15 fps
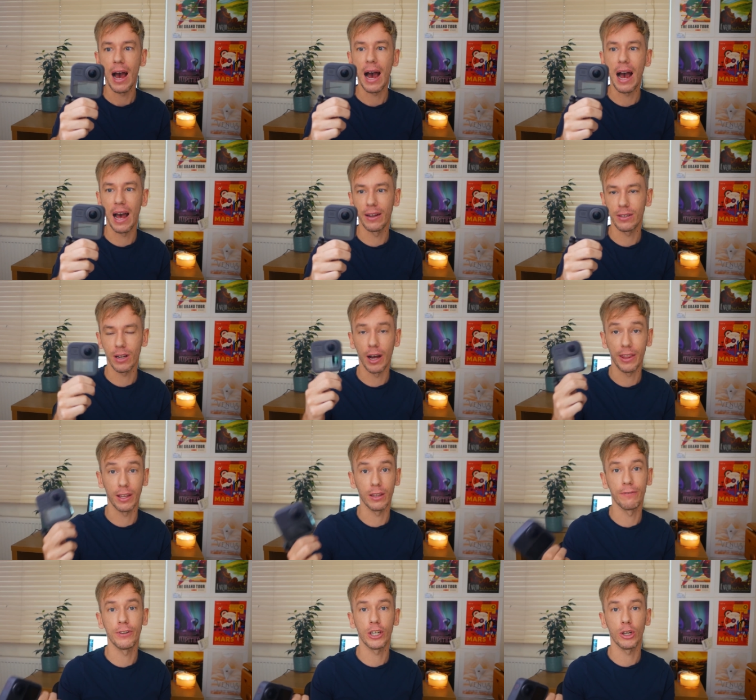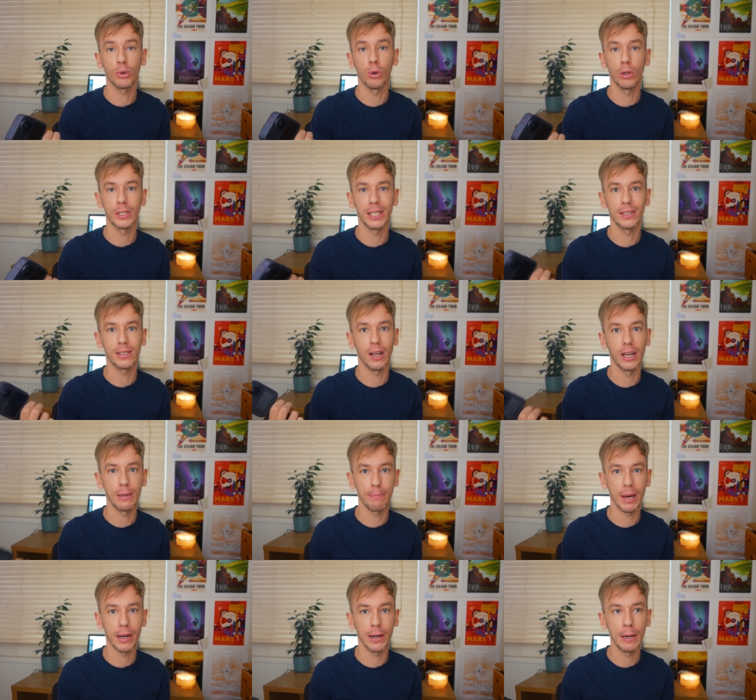and I think the video quality is slightly
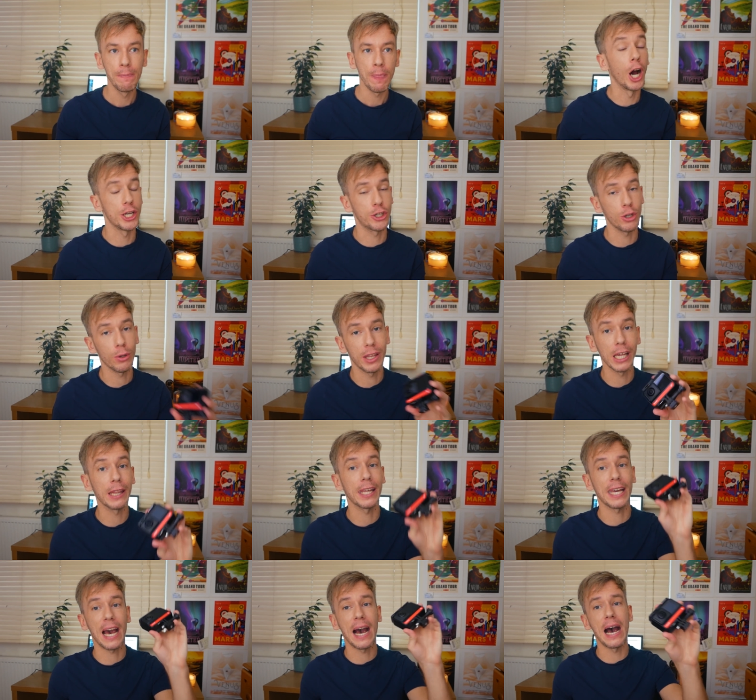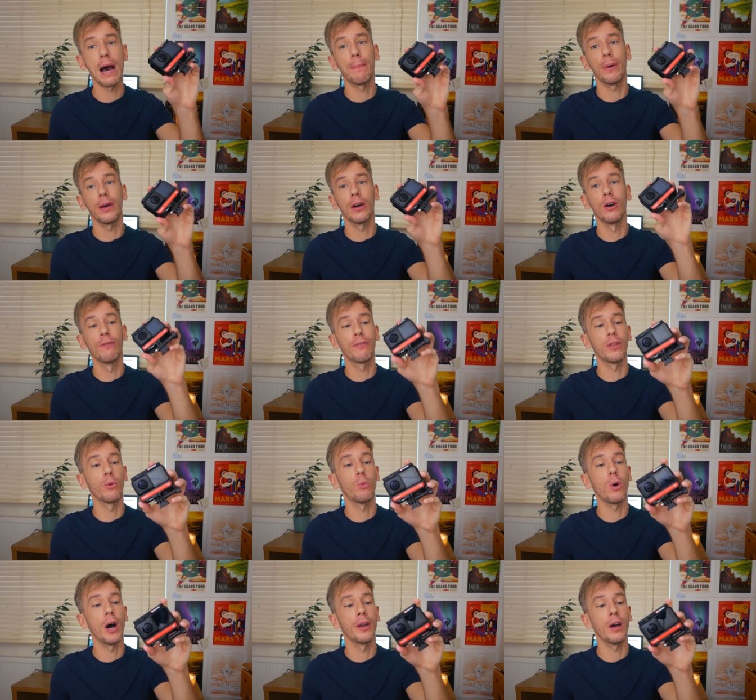better. I do think the app of the
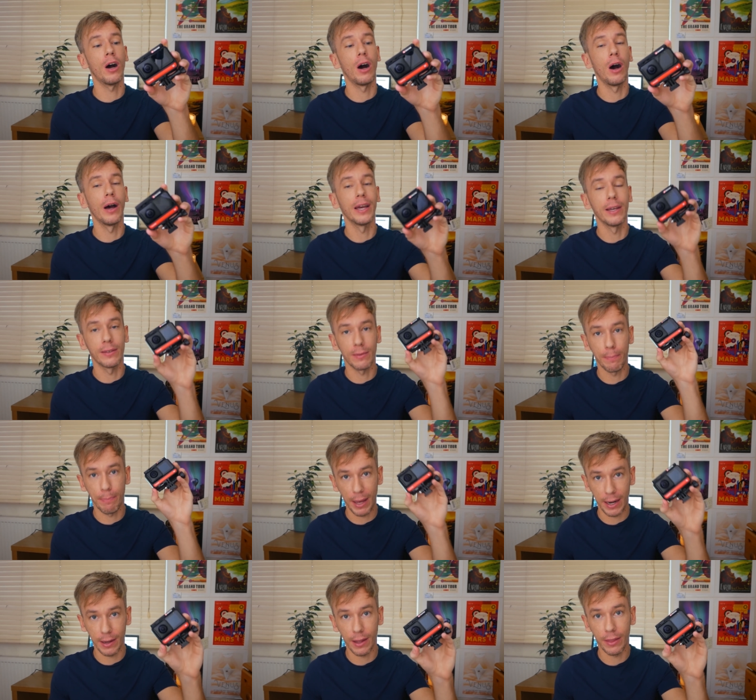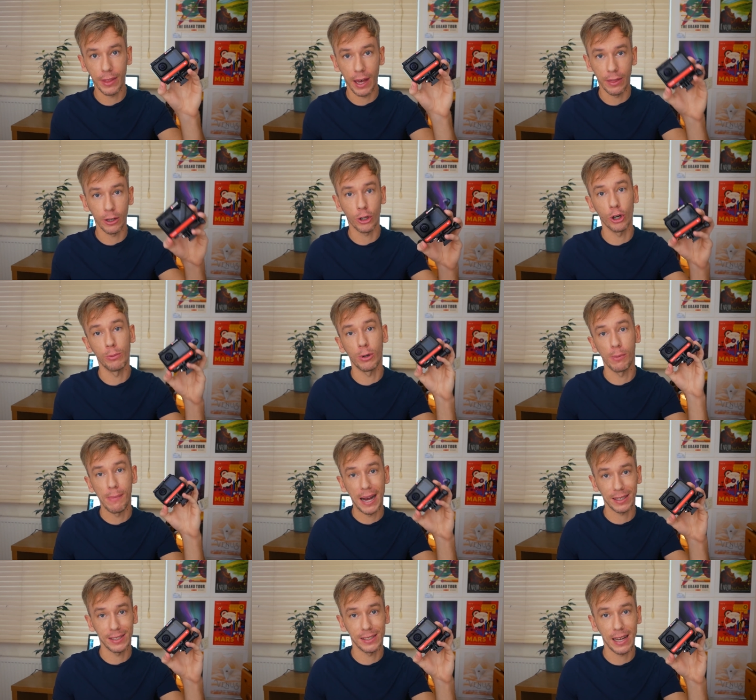One R is better than the GoPro
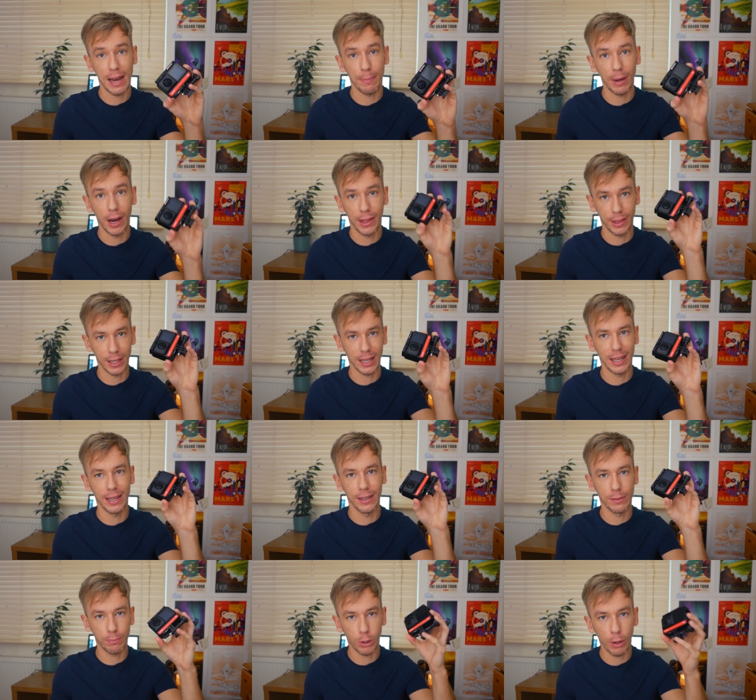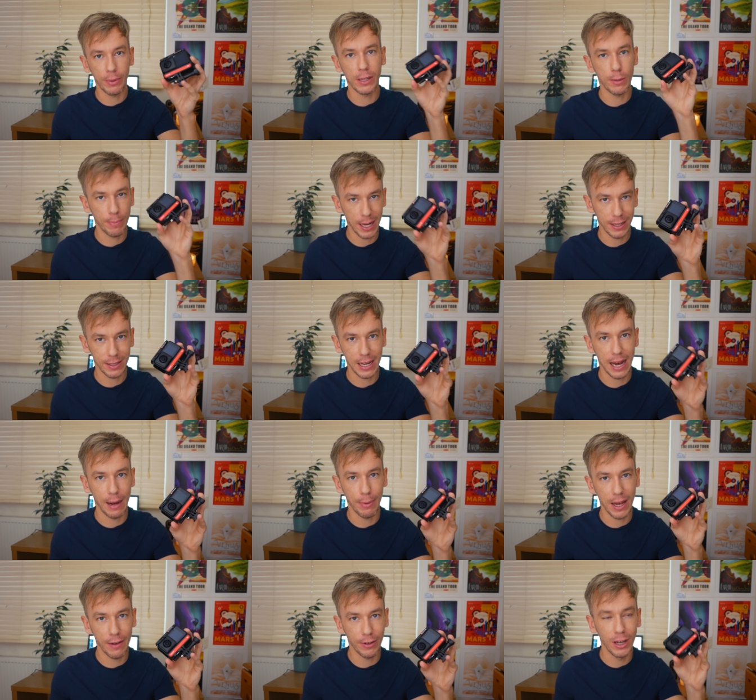Max's app. I think it is probably the best
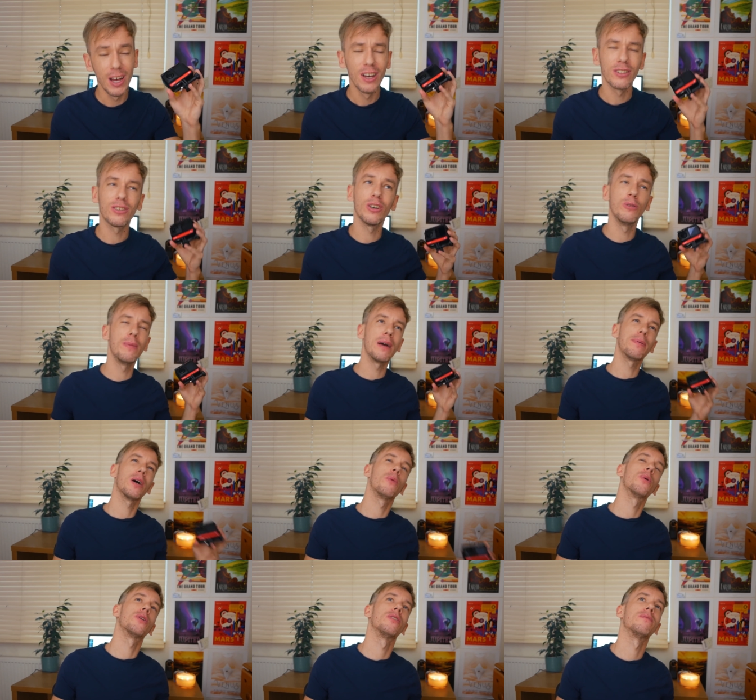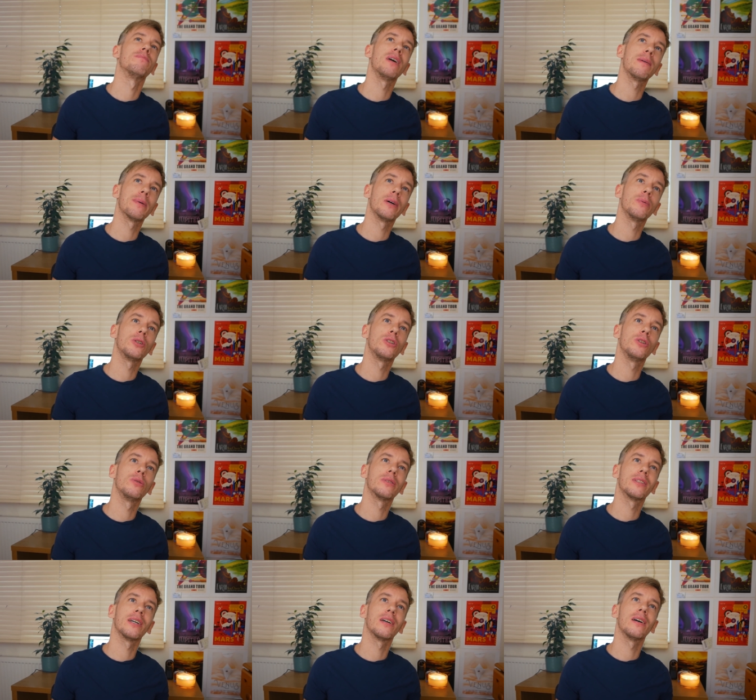app ever. So maybe I wouldn't. Maybe I would
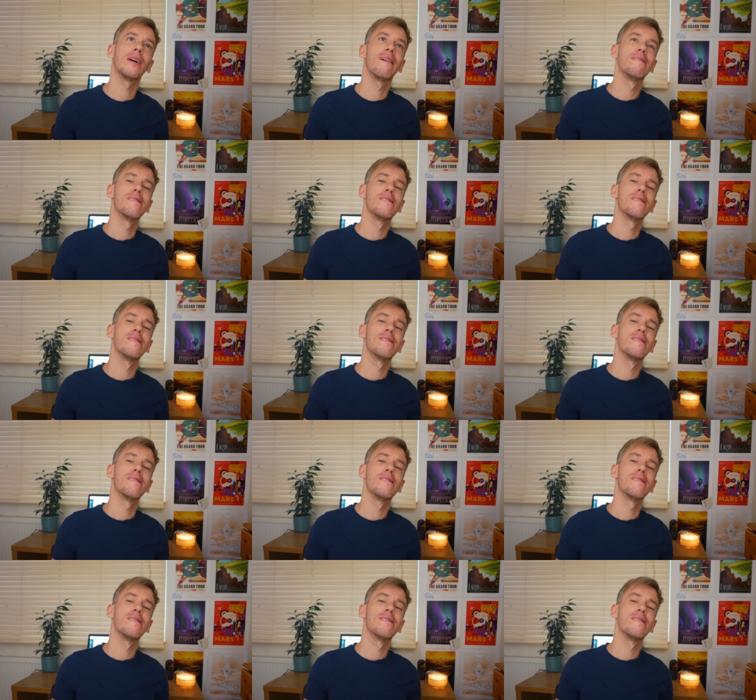choose the...